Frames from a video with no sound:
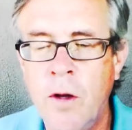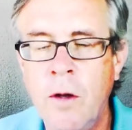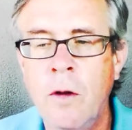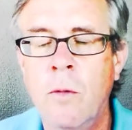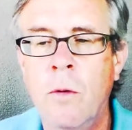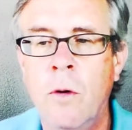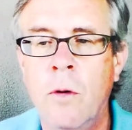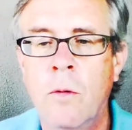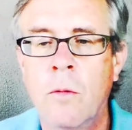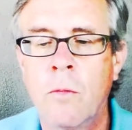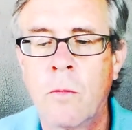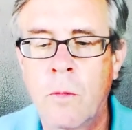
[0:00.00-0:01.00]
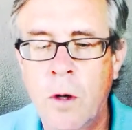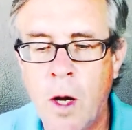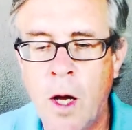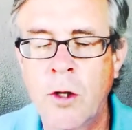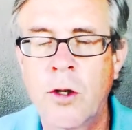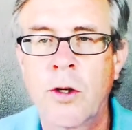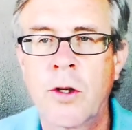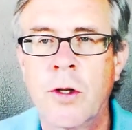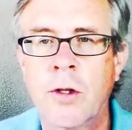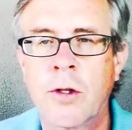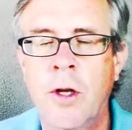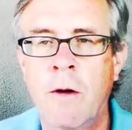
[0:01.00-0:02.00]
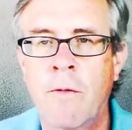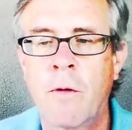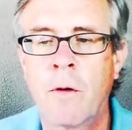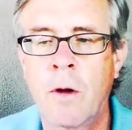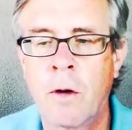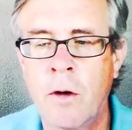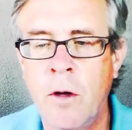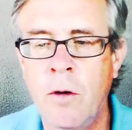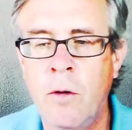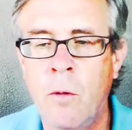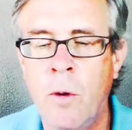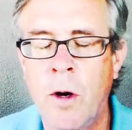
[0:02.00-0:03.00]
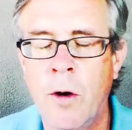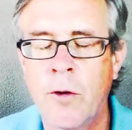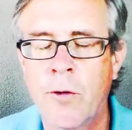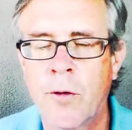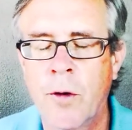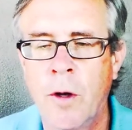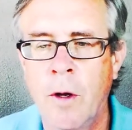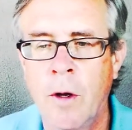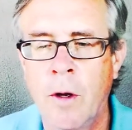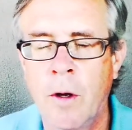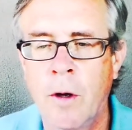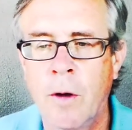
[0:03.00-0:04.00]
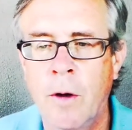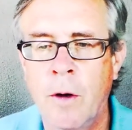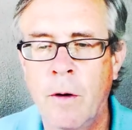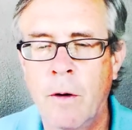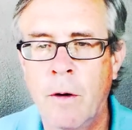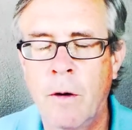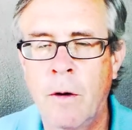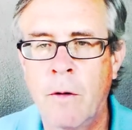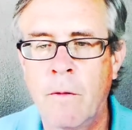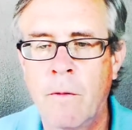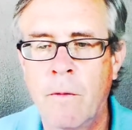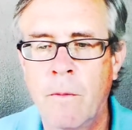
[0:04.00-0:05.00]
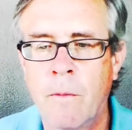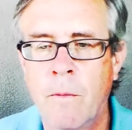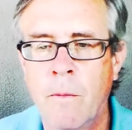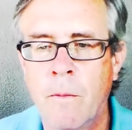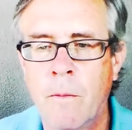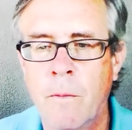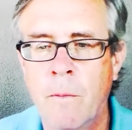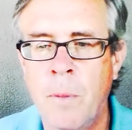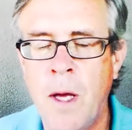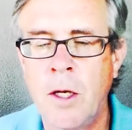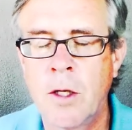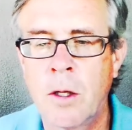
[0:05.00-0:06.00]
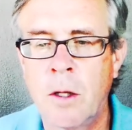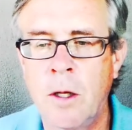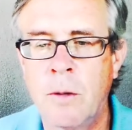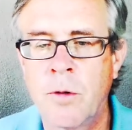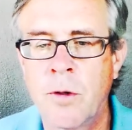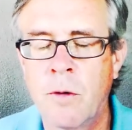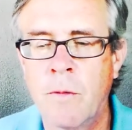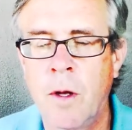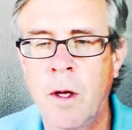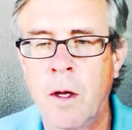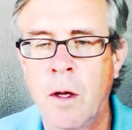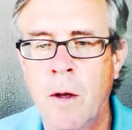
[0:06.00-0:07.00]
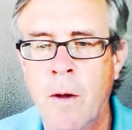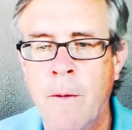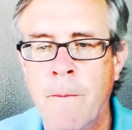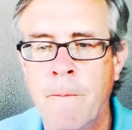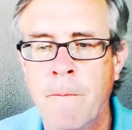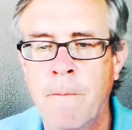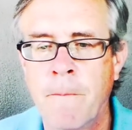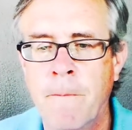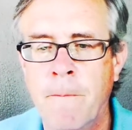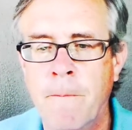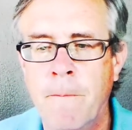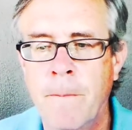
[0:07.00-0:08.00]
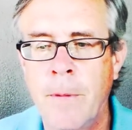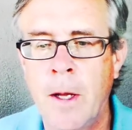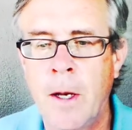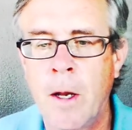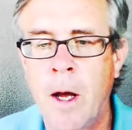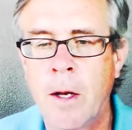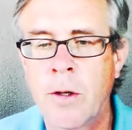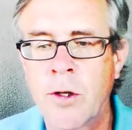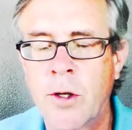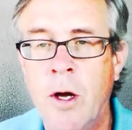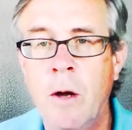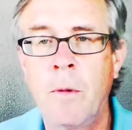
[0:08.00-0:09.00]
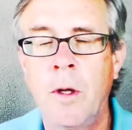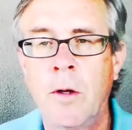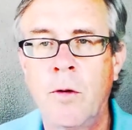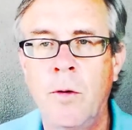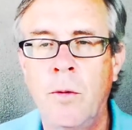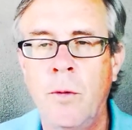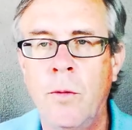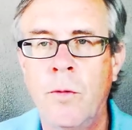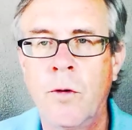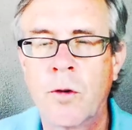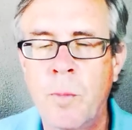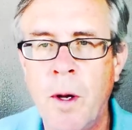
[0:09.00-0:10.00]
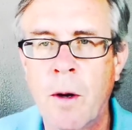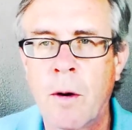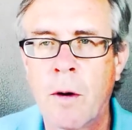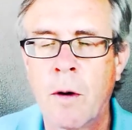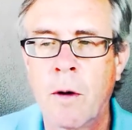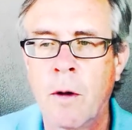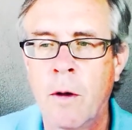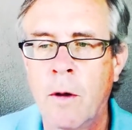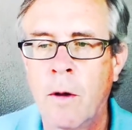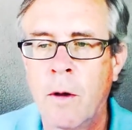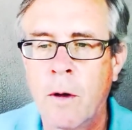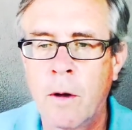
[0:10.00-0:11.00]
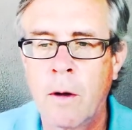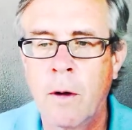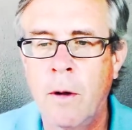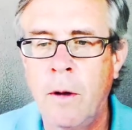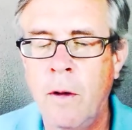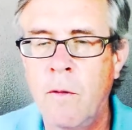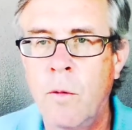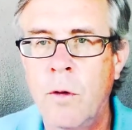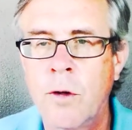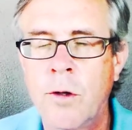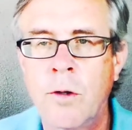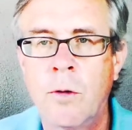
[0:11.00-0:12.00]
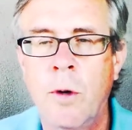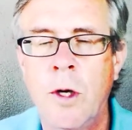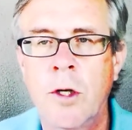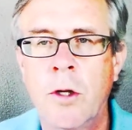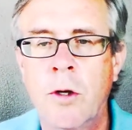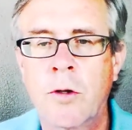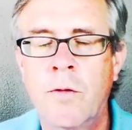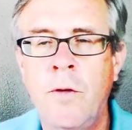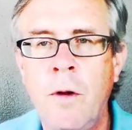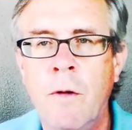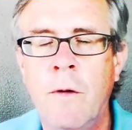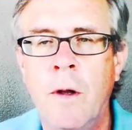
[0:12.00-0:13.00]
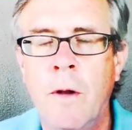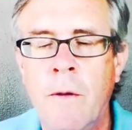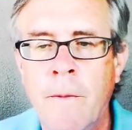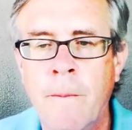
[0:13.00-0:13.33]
continual consciousness effort, a continual awareness uh, uh, of patiently observing and not succumbing to despair, even when the situation looks full of it.